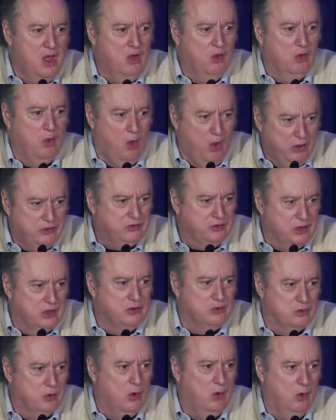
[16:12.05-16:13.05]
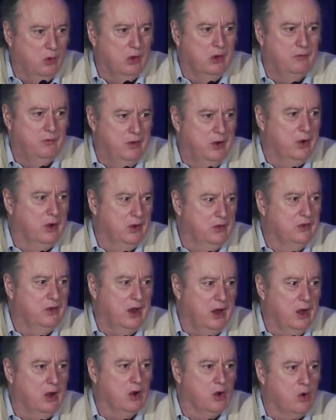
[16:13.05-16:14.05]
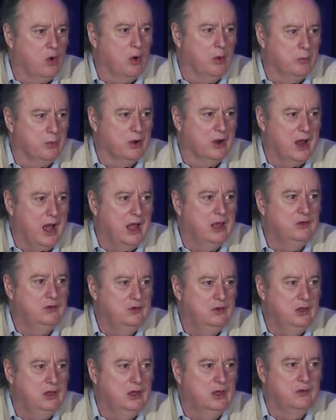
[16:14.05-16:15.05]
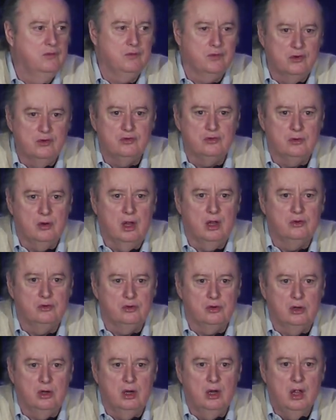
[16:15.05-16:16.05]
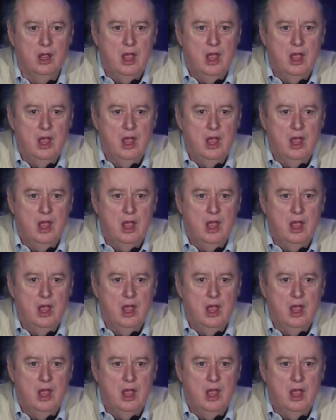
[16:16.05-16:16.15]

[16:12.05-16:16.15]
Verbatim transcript: lost control of their entire corporate IT infrastructure.